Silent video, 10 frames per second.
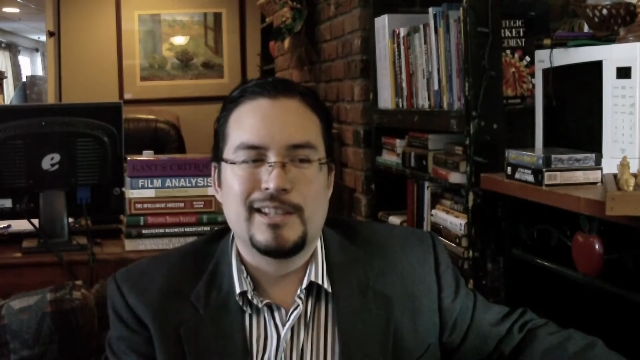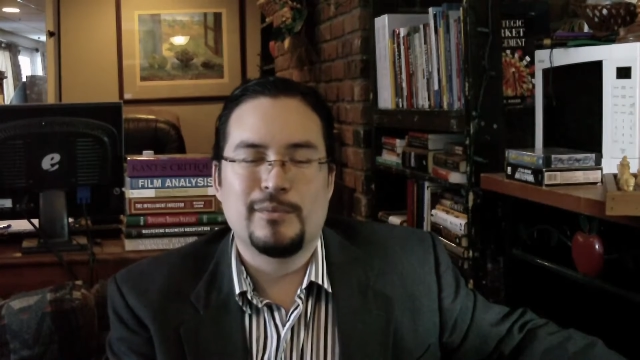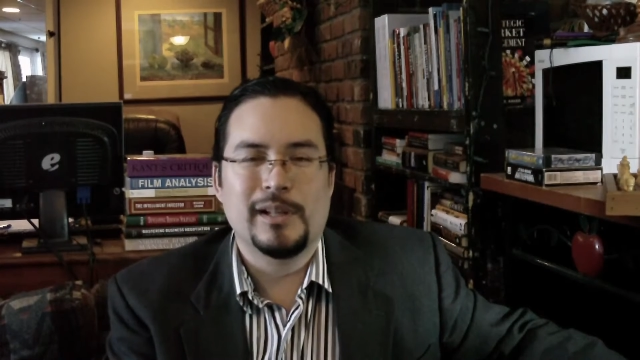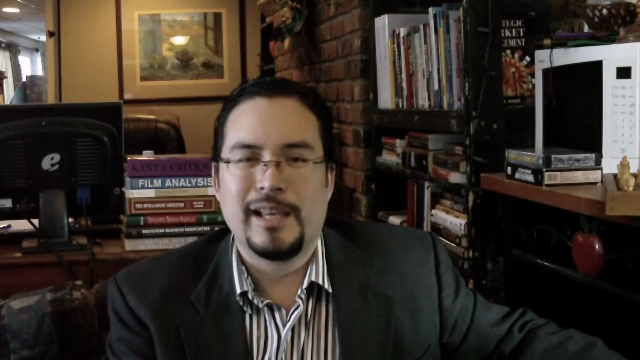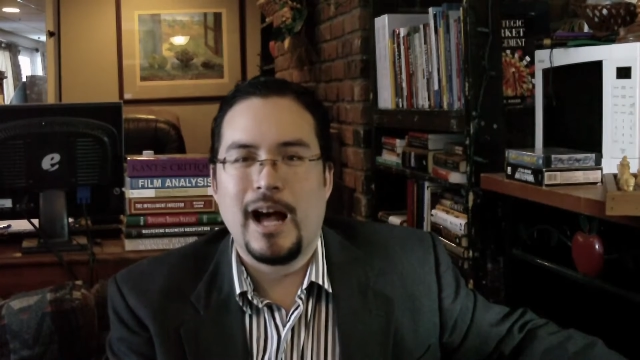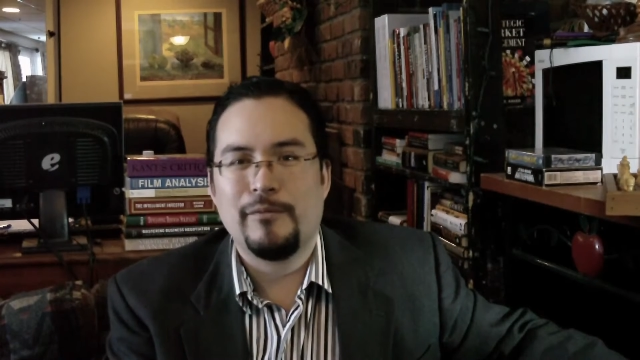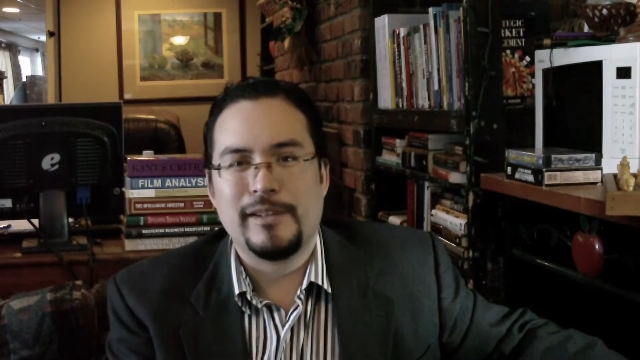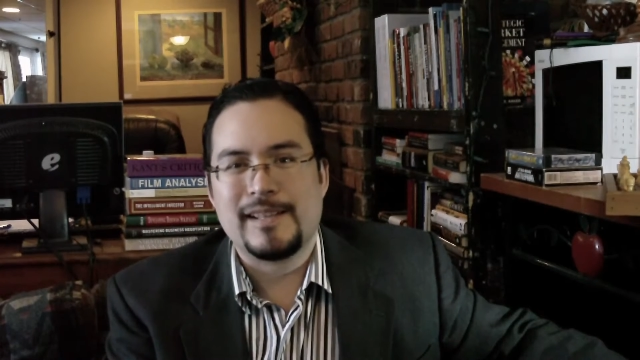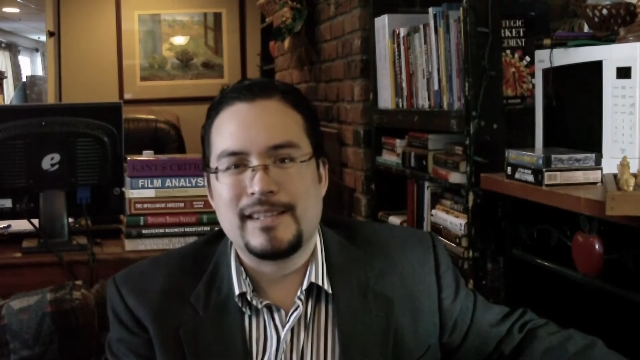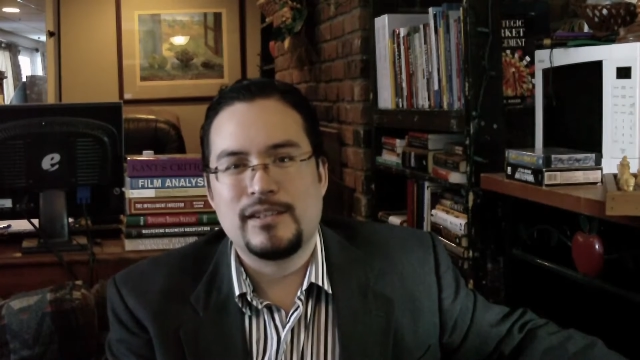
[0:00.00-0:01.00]
It's really
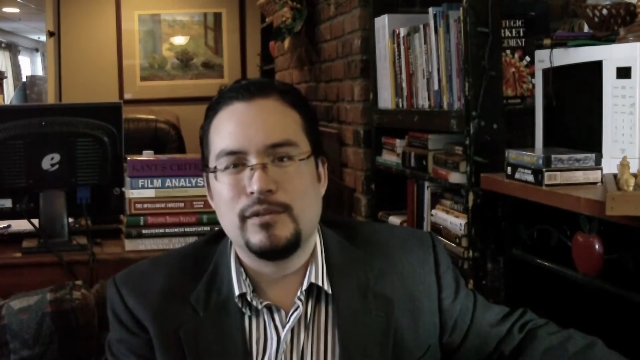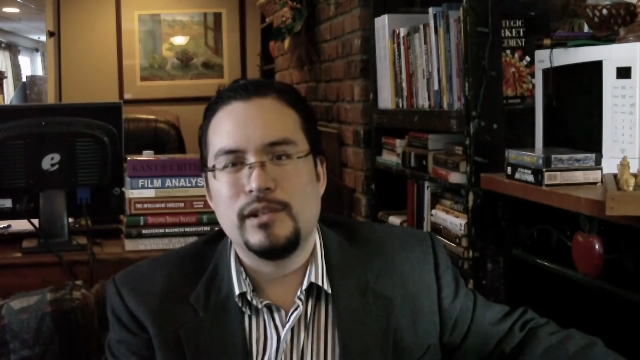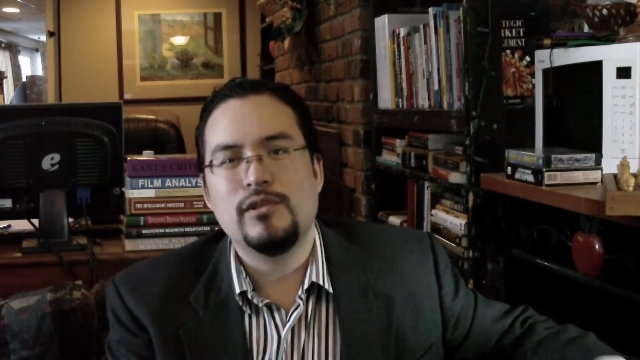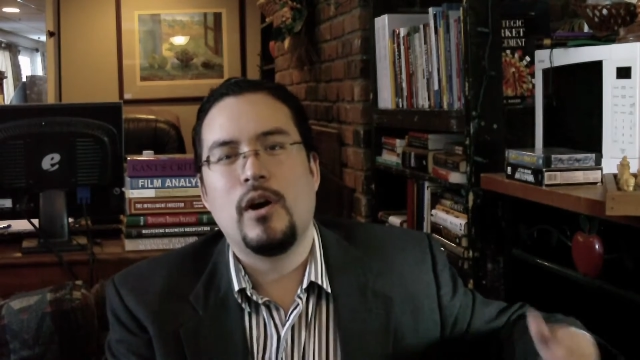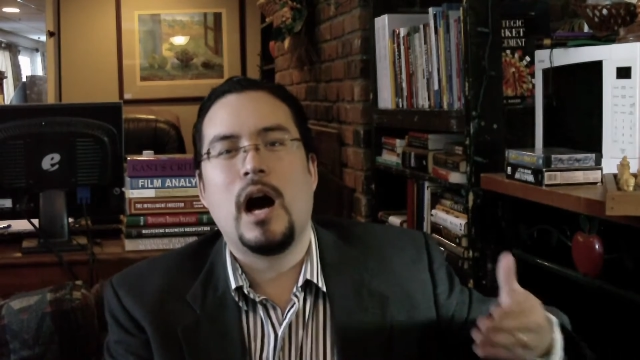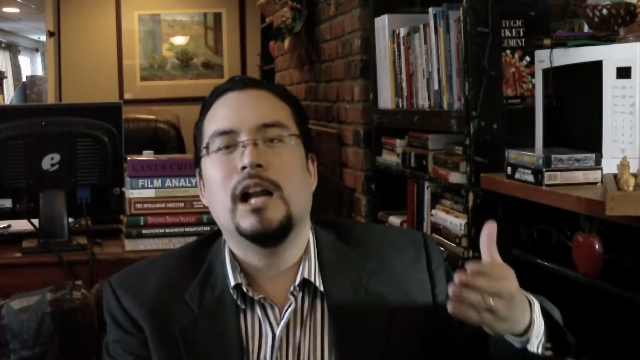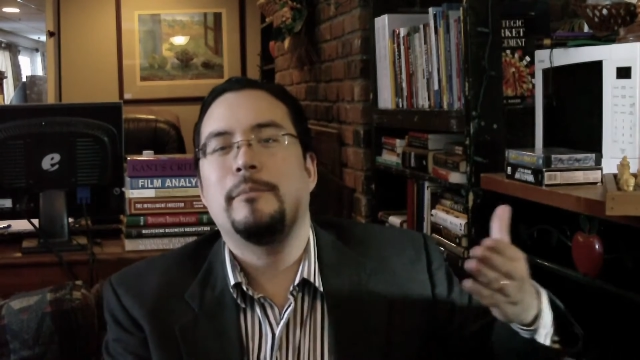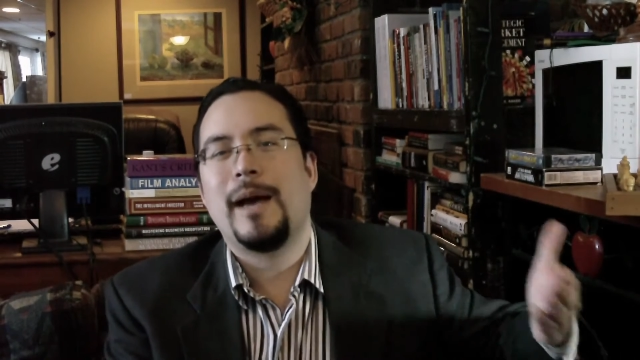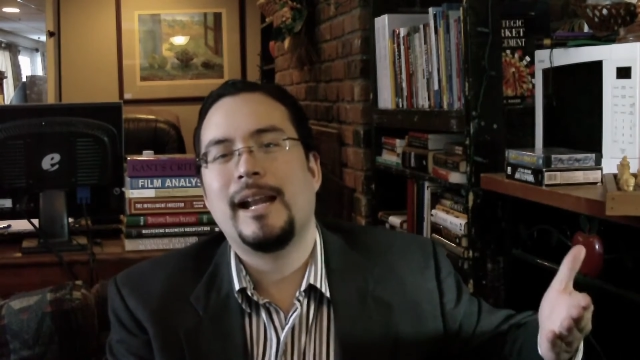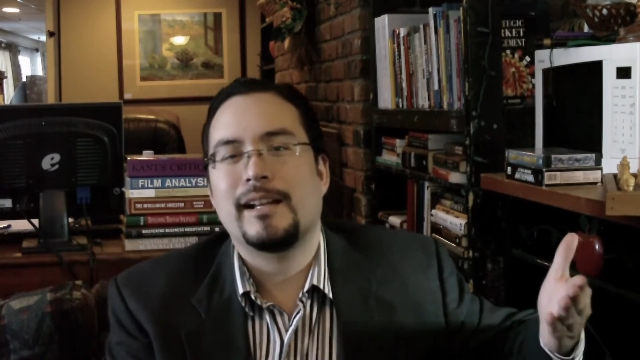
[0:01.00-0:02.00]
obvious, too. You know
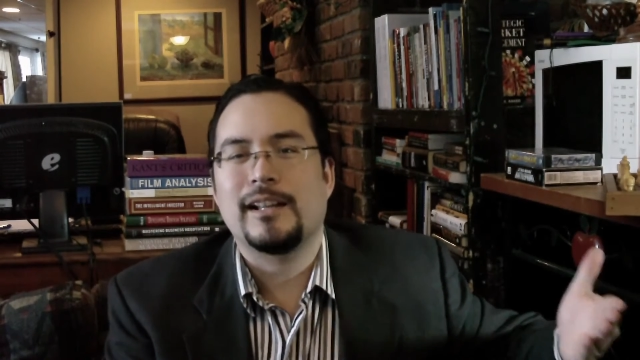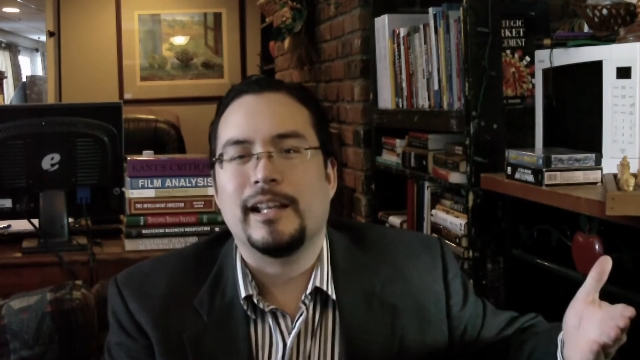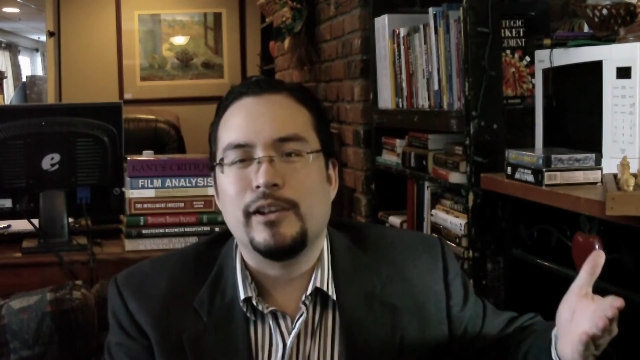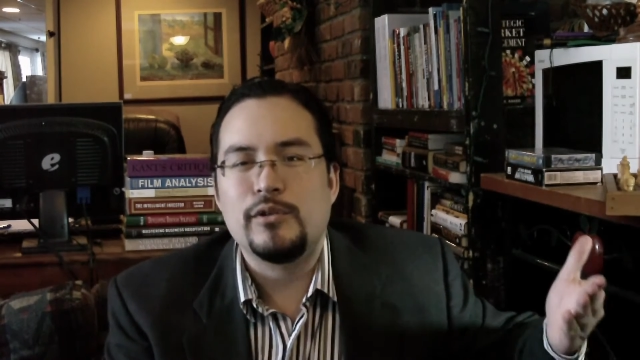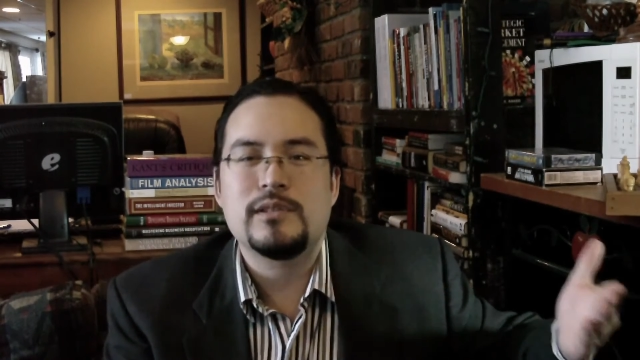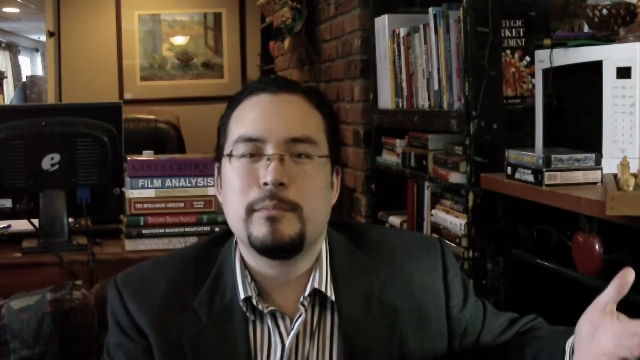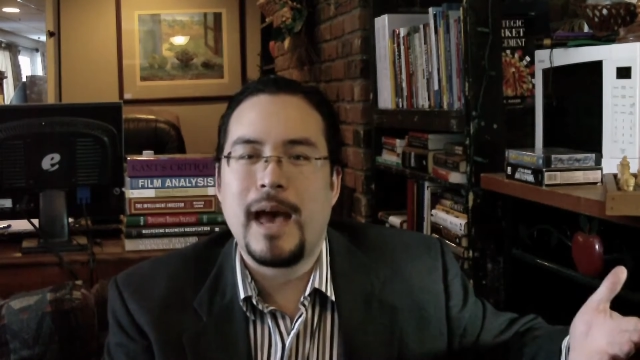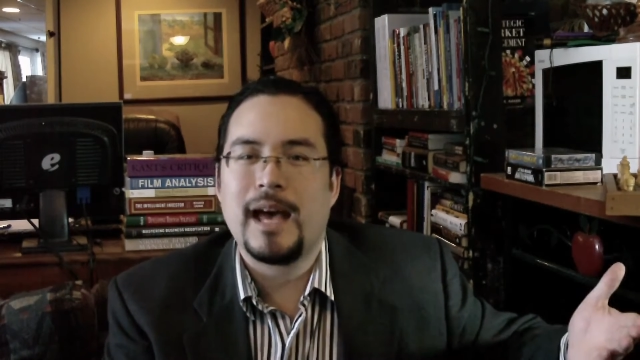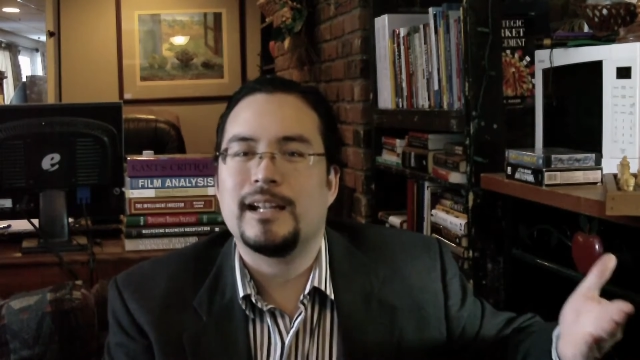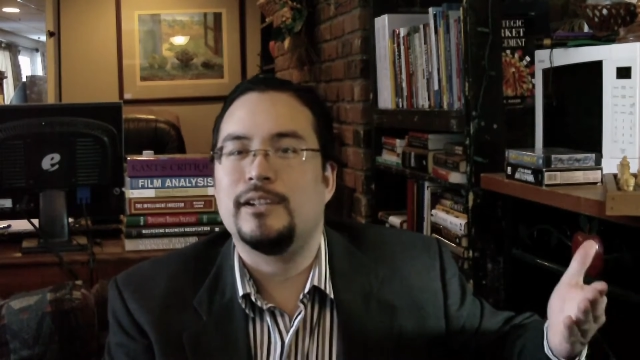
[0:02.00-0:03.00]
automatically who's
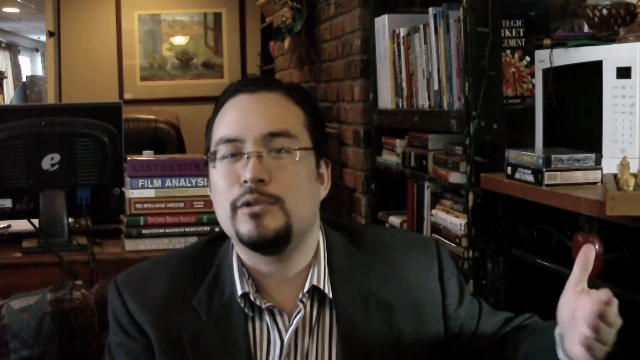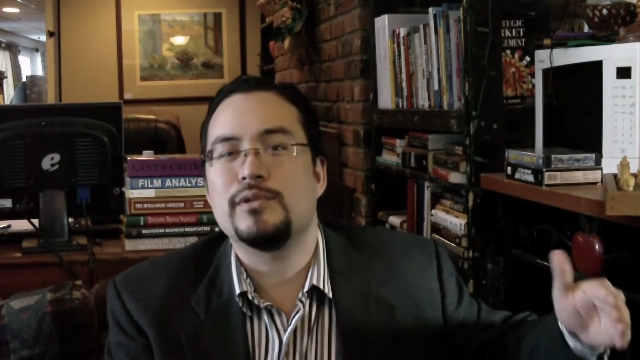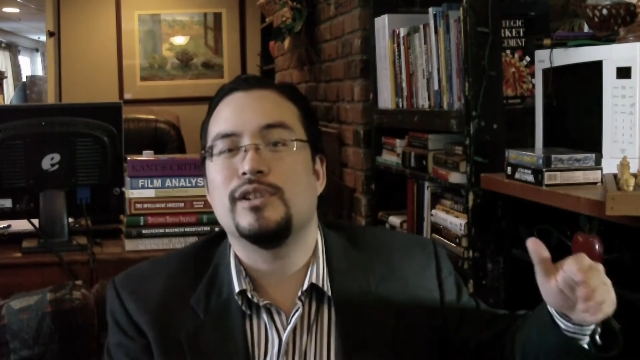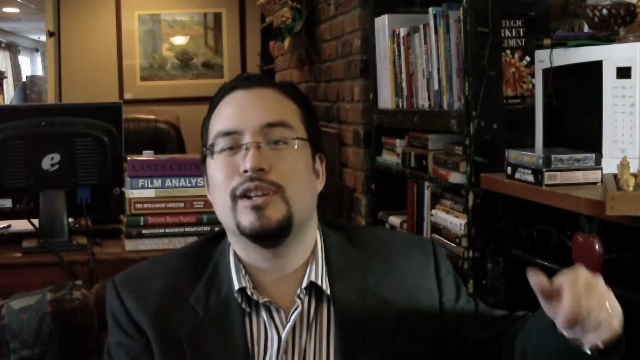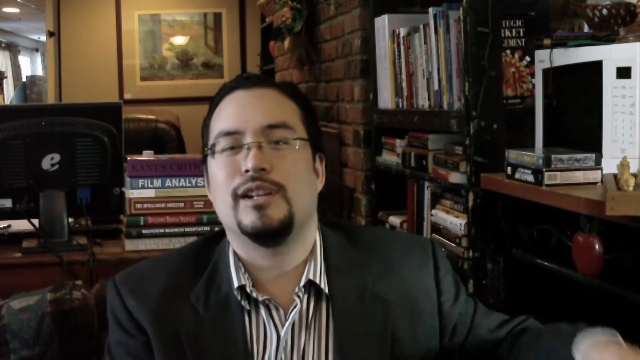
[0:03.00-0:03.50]
bad and who's